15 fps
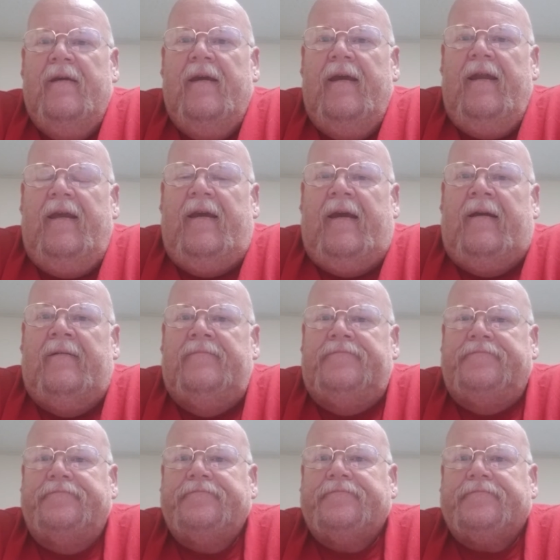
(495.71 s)
Anyhow,
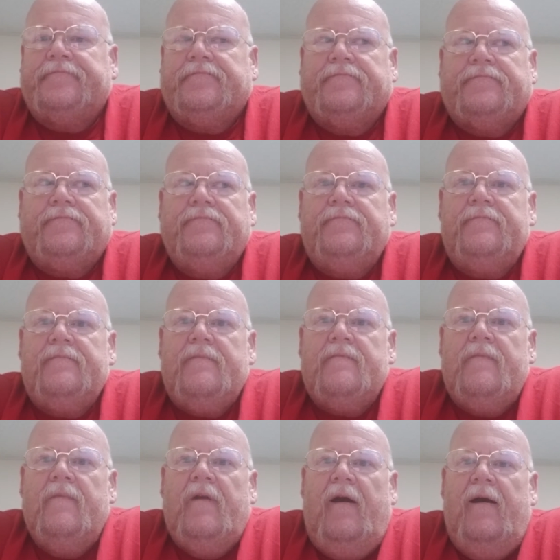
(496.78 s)

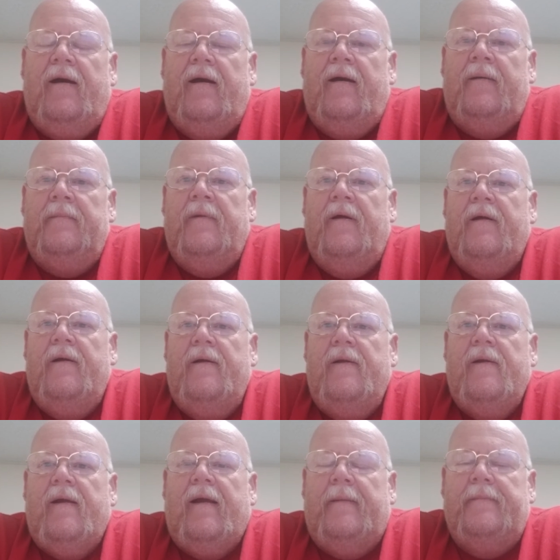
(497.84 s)

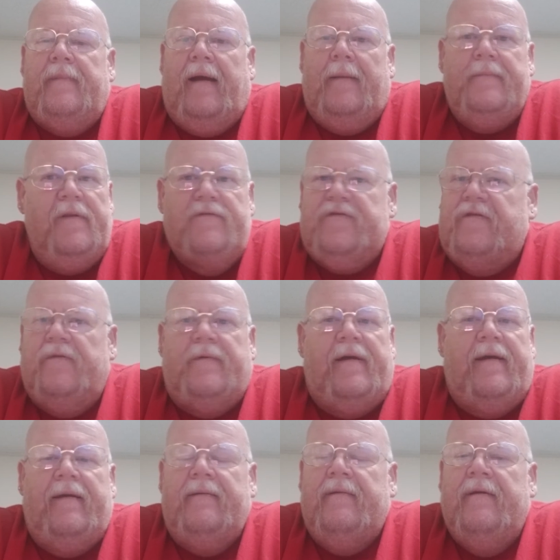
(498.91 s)
I'm losing the
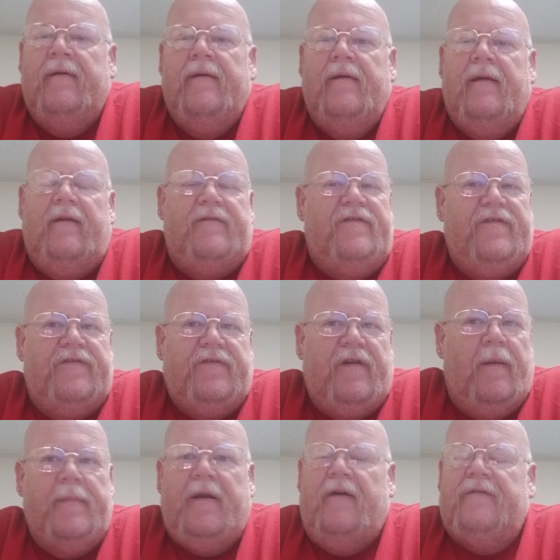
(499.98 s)
weight. It's just
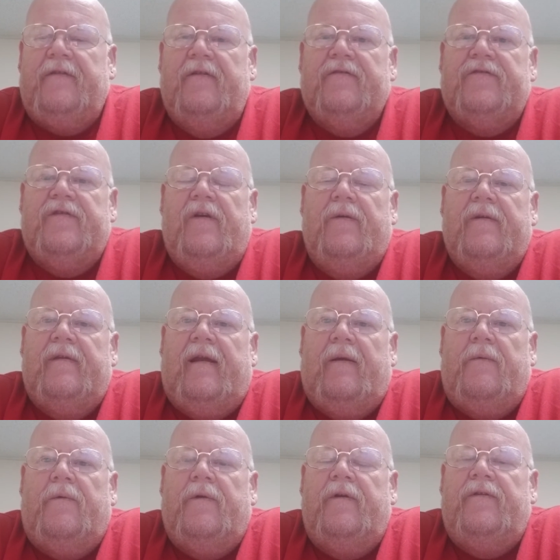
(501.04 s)
coming off a little slower than I
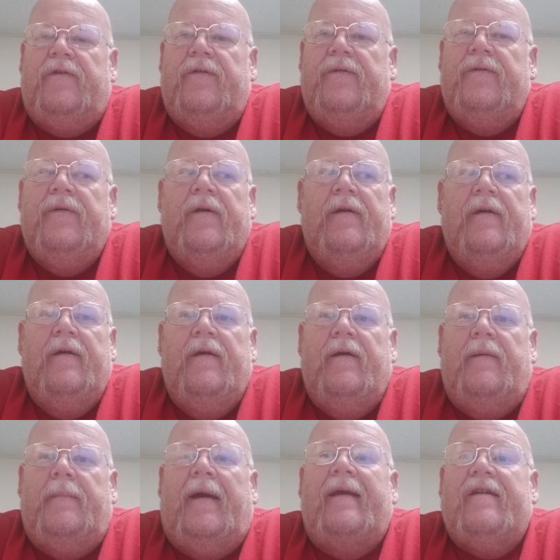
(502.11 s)
want it to.
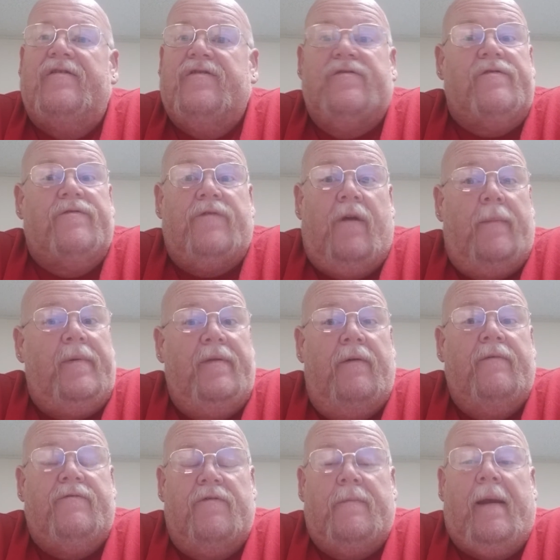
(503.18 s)
My inches are dropping,
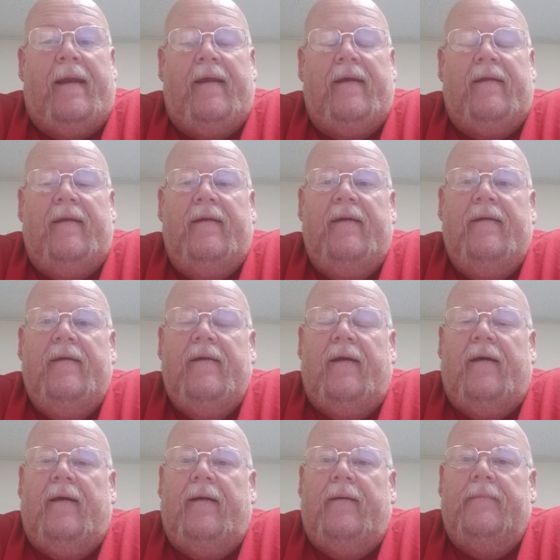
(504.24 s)
though, dramatically.
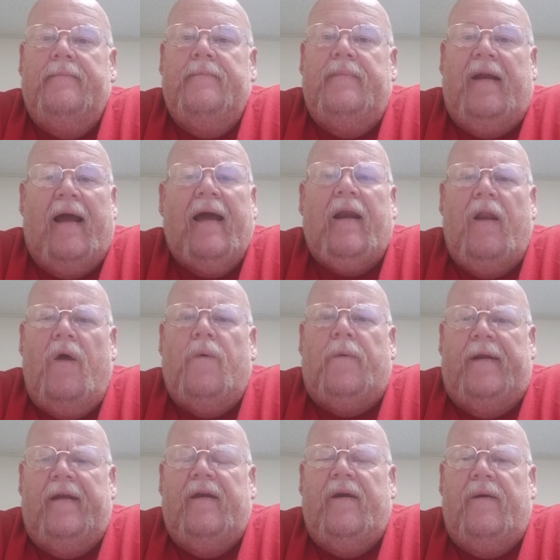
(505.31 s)
But I got a long
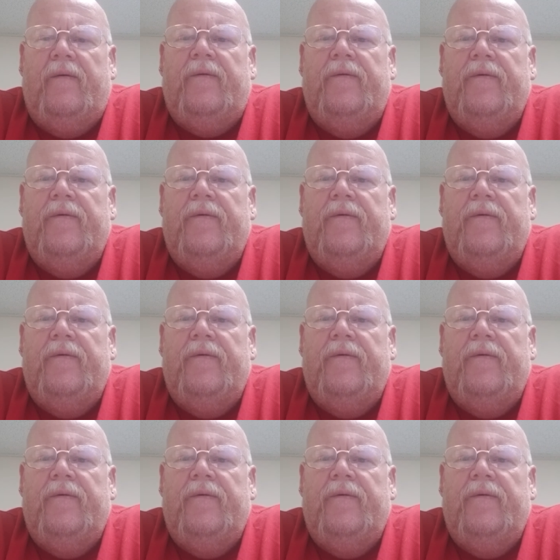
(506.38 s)
way to go.